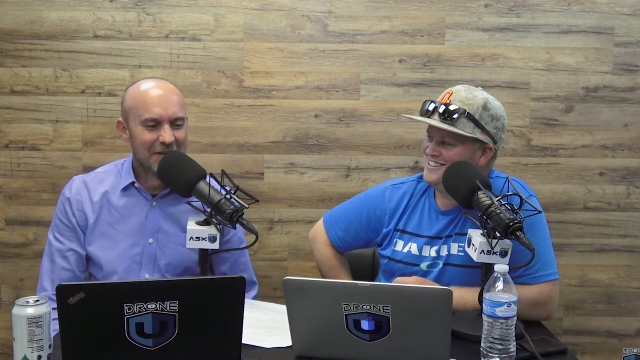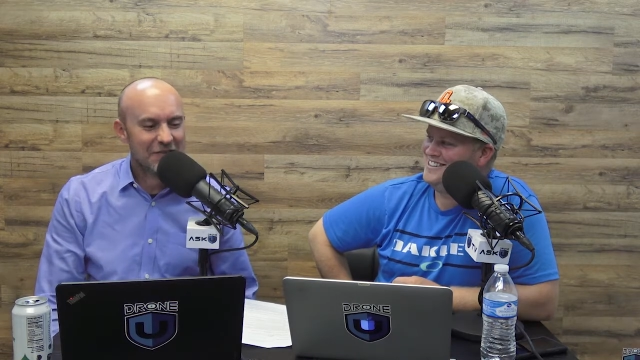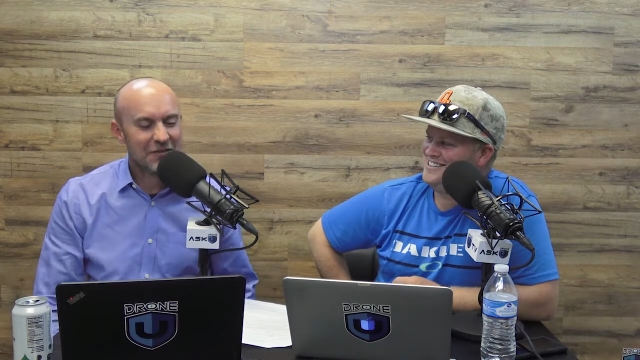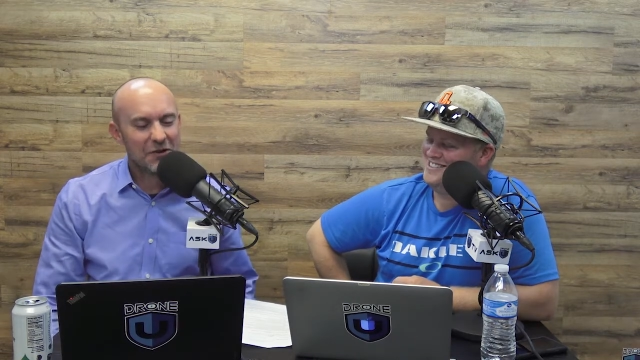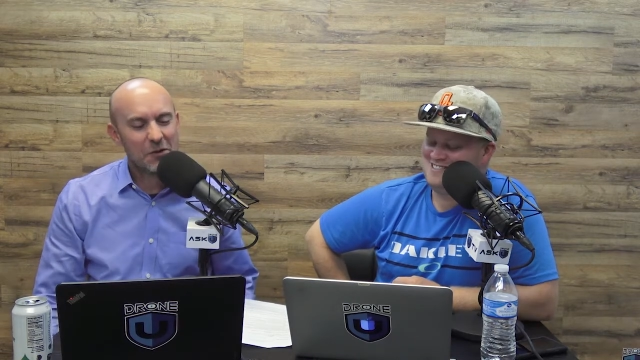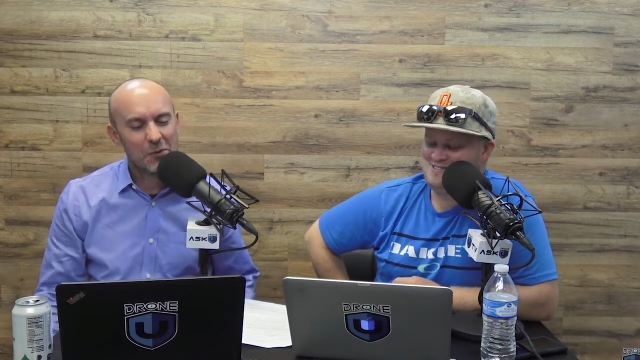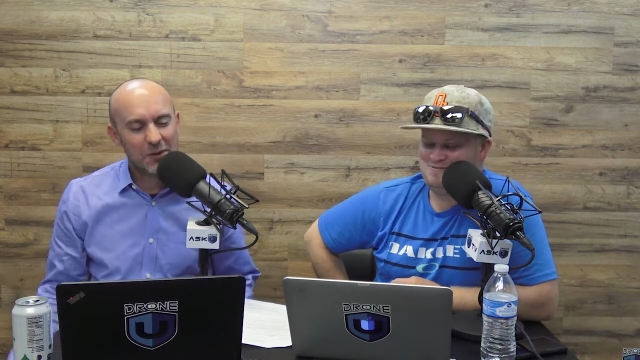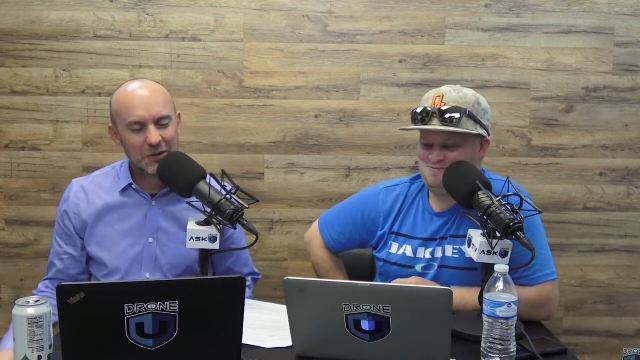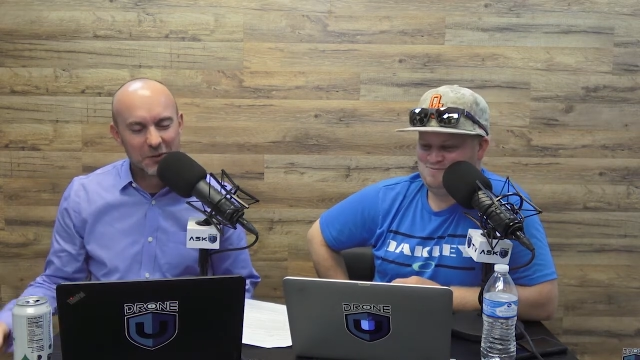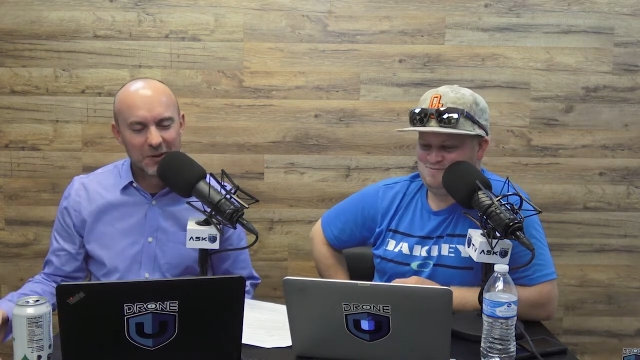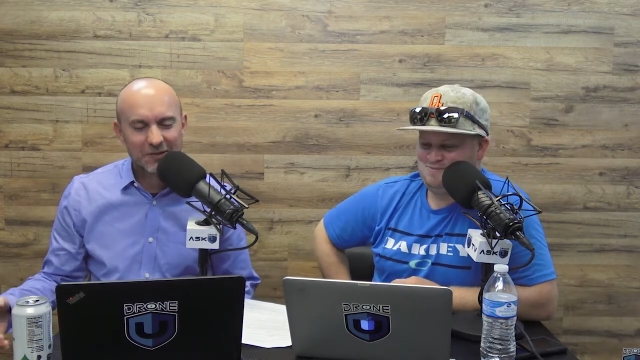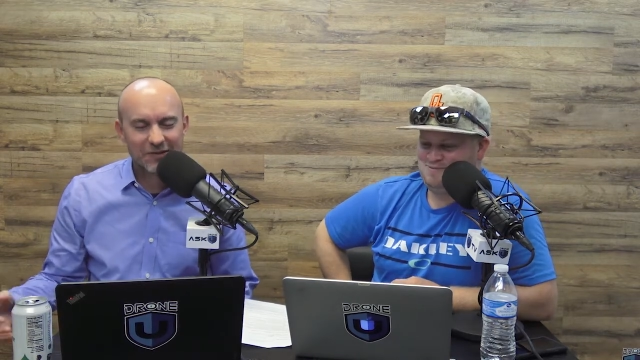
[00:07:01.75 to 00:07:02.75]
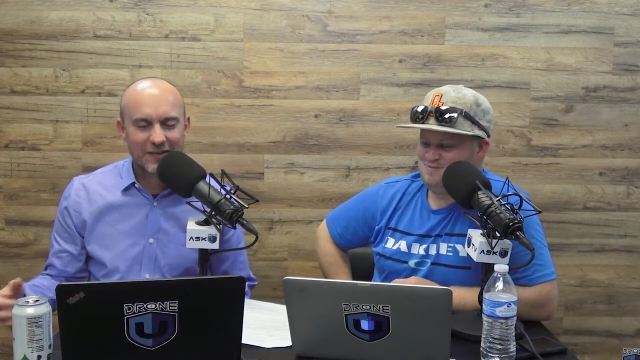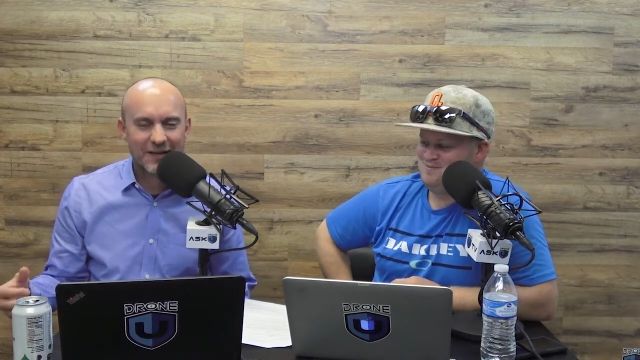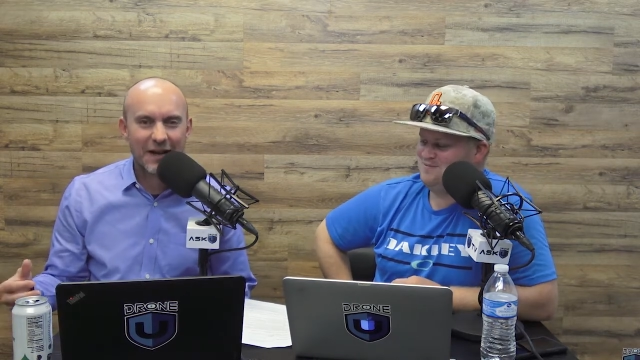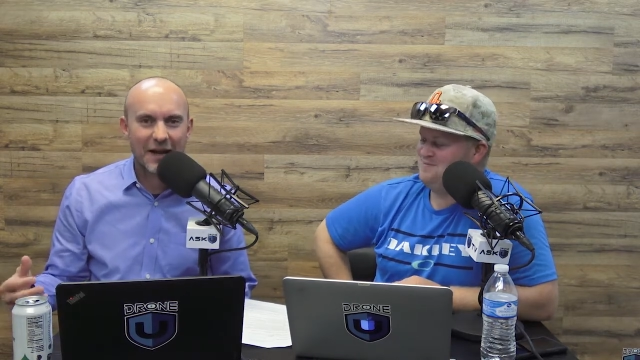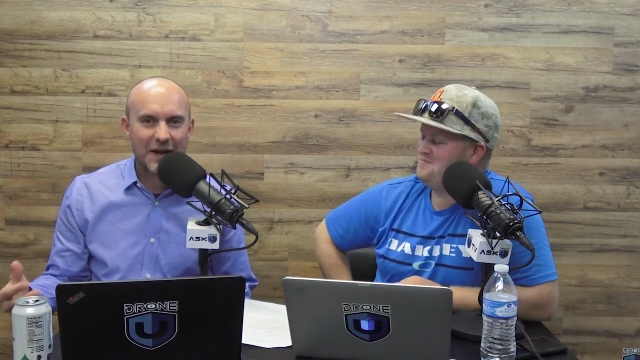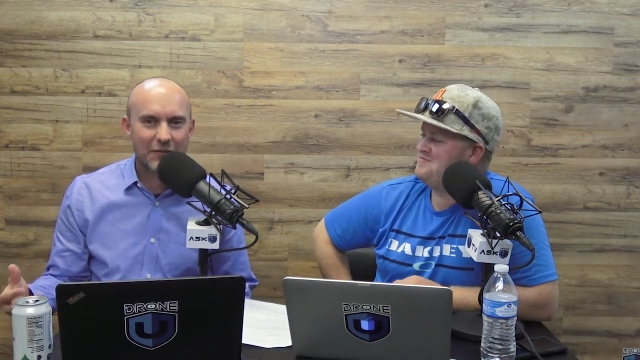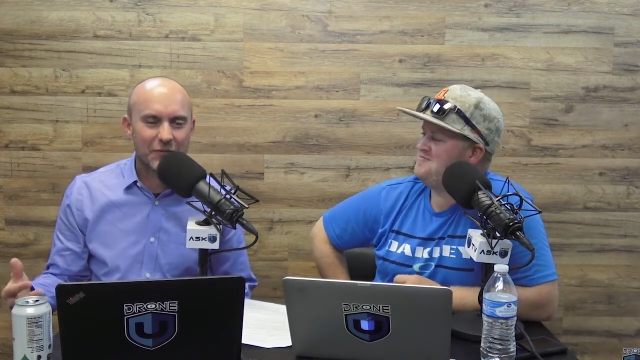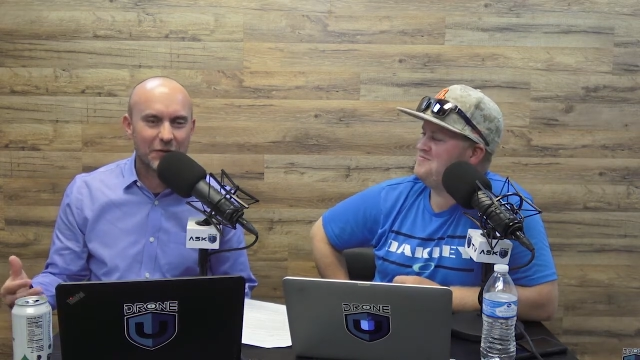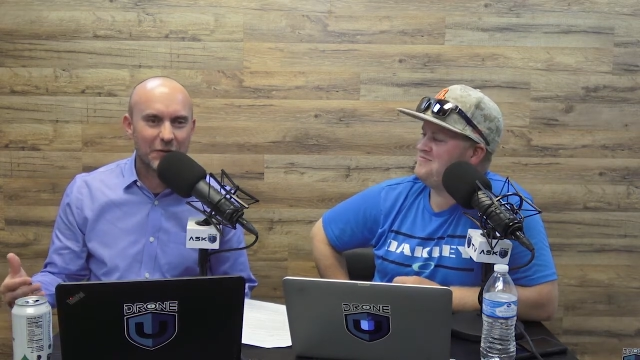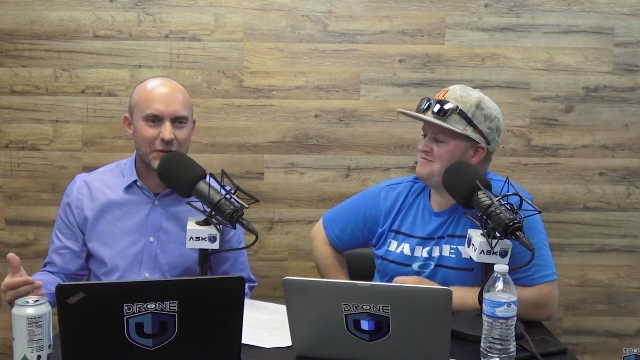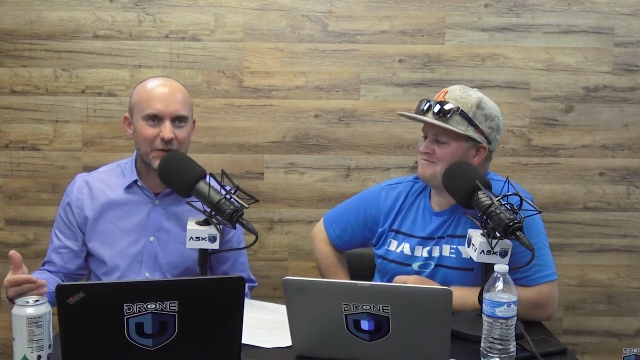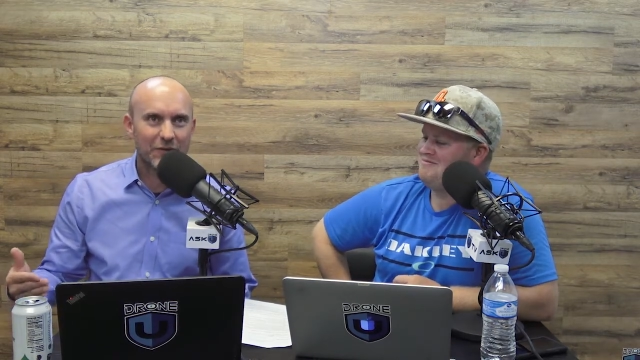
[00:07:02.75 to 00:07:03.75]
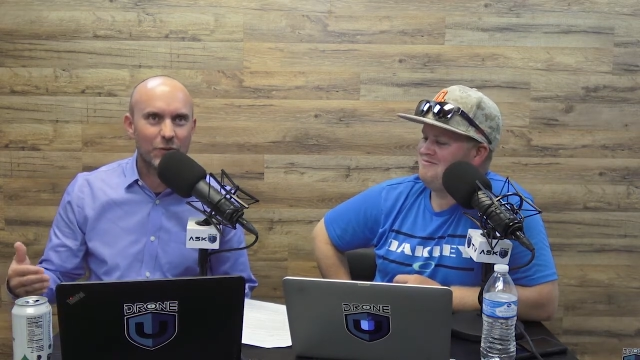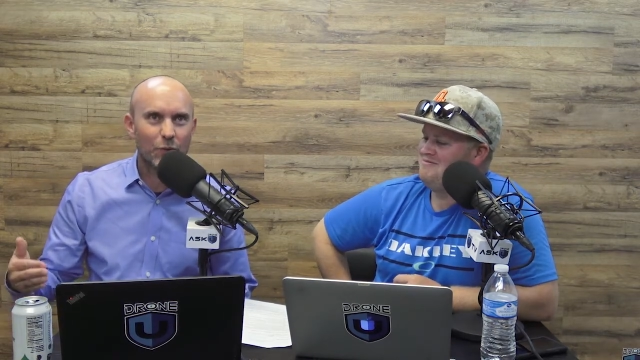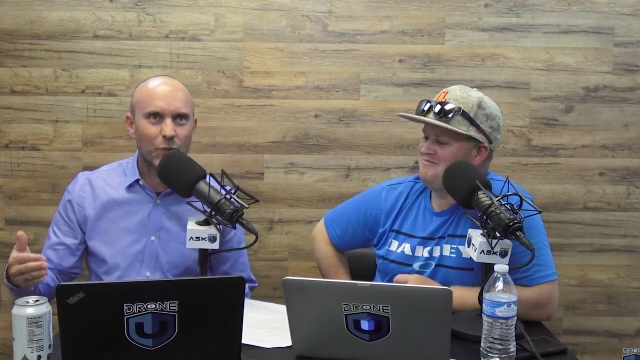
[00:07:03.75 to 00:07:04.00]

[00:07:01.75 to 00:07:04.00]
Speaker 1: So one question that I have for you is,